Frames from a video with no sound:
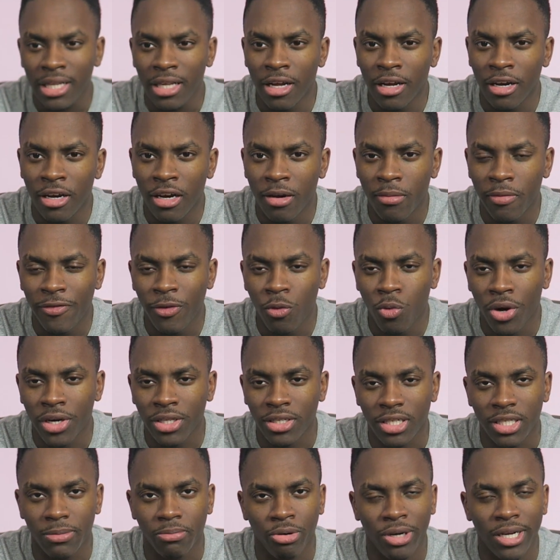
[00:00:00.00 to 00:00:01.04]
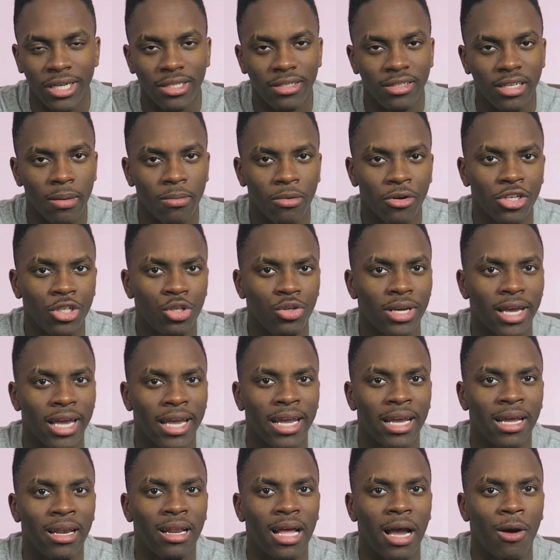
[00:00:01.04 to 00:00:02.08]
If you wear this in the spring and summer, you
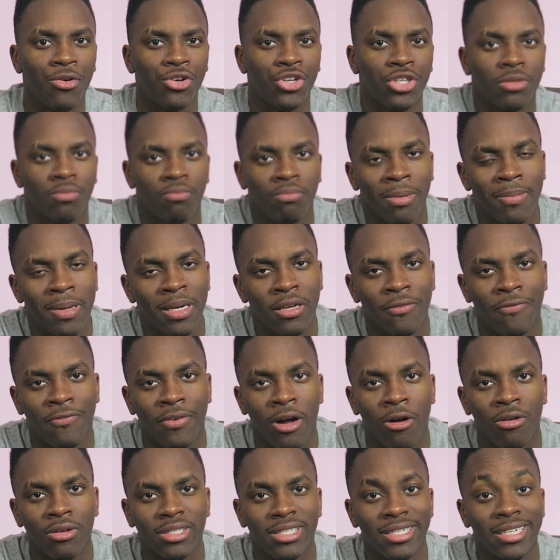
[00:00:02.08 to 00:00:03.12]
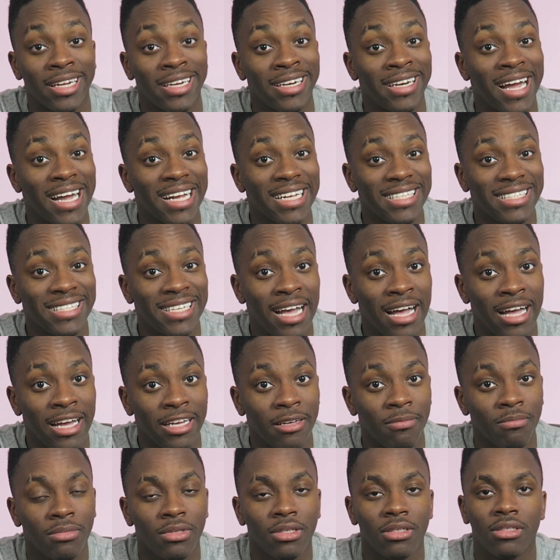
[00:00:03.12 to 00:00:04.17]
can. I would just maybe default to the
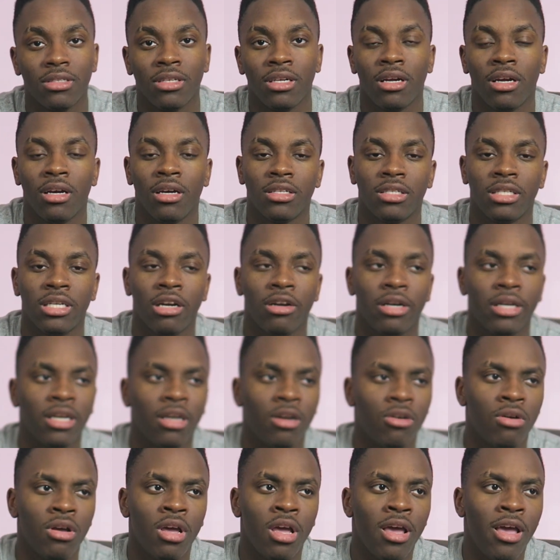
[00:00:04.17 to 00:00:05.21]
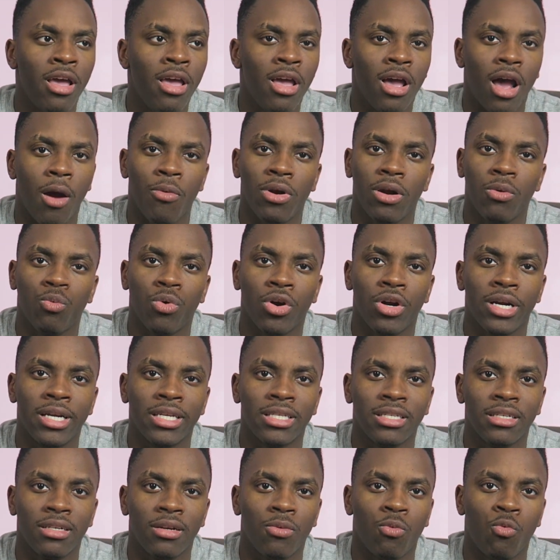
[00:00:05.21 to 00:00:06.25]
nighttime scenario. I wouldn't wear
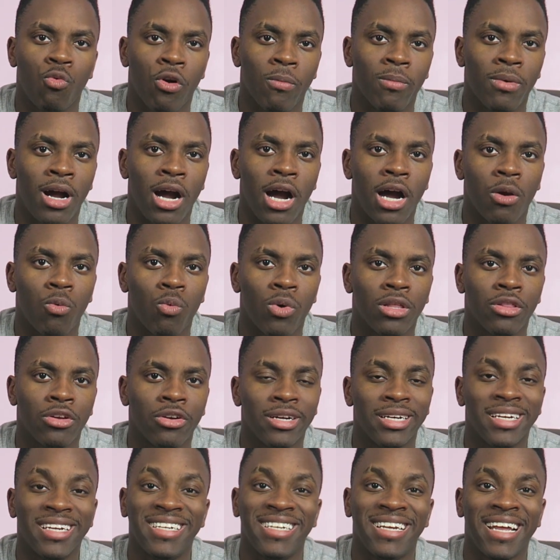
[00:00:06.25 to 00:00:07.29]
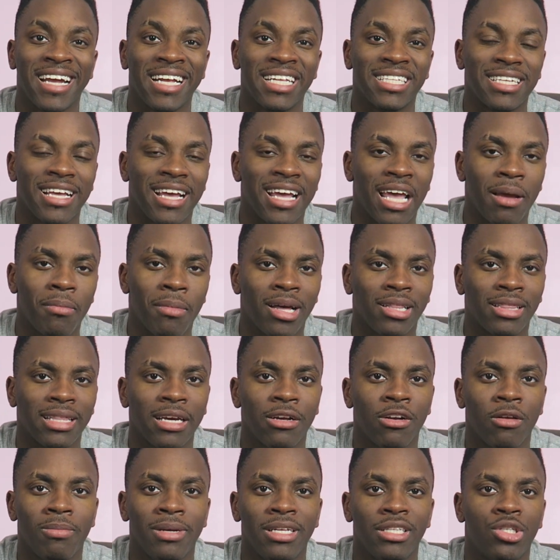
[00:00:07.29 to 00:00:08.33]
this in the warmer, hot weather in the daytime. I
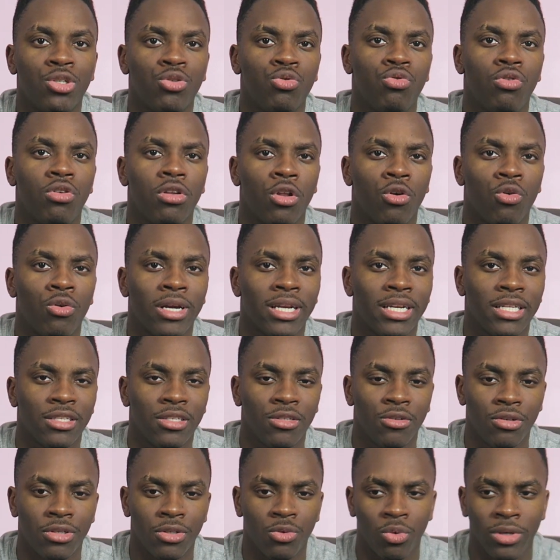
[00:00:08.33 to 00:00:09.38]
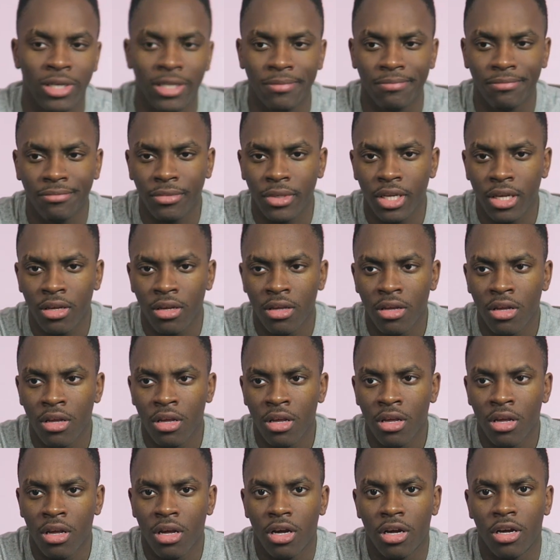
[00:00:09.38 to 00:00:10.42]
think it'll be too cloying and too sweet.
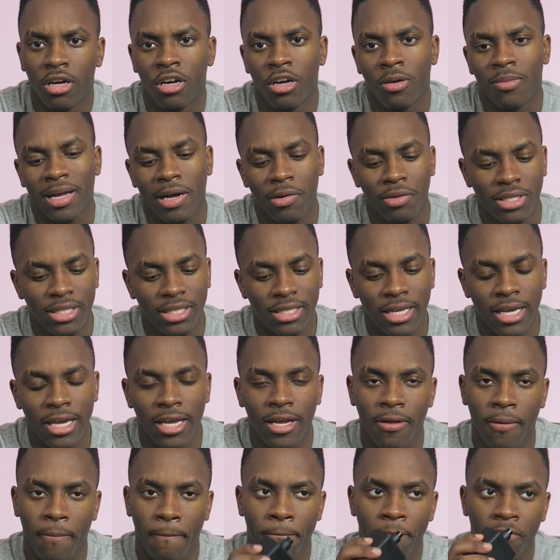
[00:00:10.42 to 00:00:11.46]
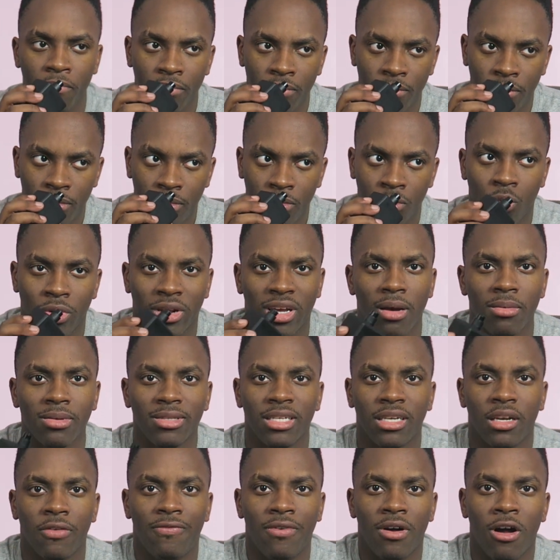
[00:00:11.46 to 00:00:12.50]
I would say, when it comes
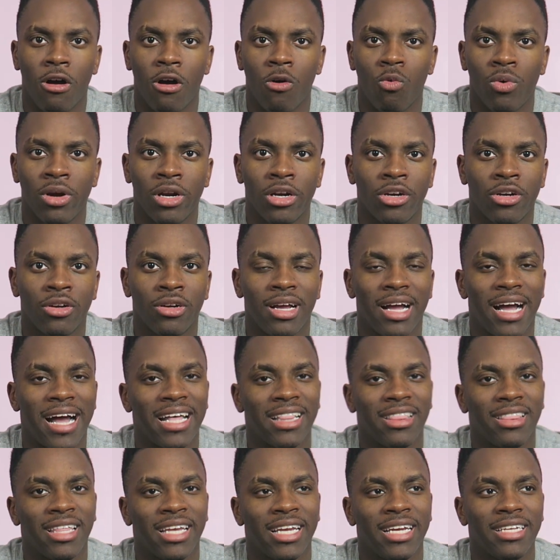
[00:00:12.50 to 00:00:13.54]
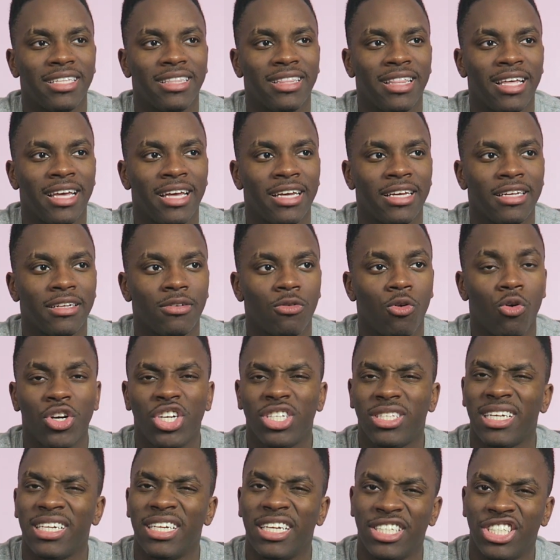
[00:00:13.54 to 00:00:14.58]
to the fall and winter, I think that, or
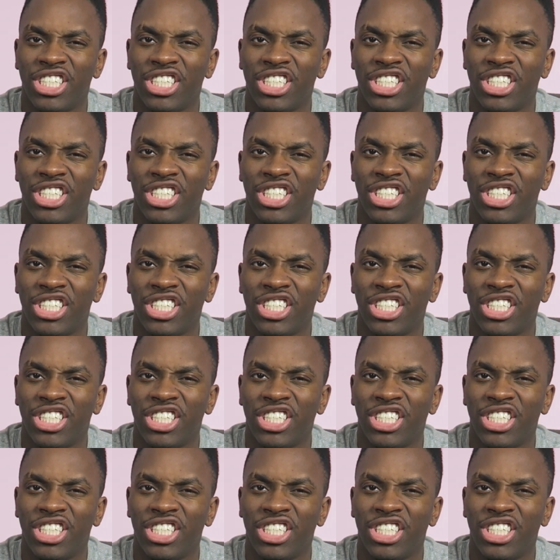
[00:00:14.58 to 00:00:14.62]
just in